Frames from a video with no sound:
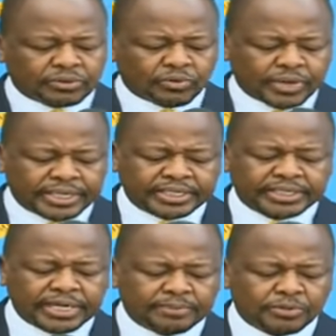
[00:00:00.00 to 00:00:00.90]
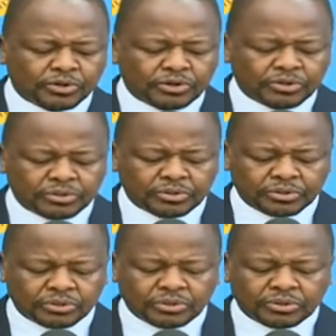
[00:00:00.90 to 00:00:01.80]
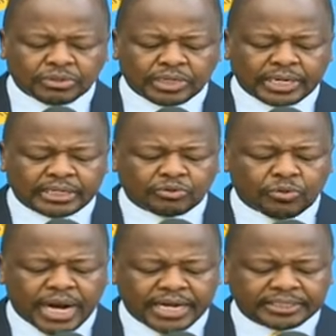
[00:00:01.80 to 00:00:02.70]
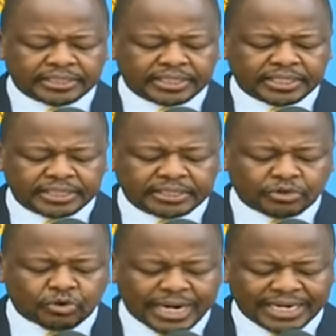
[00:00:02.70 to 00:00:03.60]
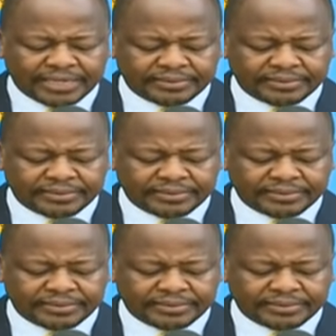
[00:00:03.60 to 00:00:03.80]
1 in Kiambu, and 1 in Kwale.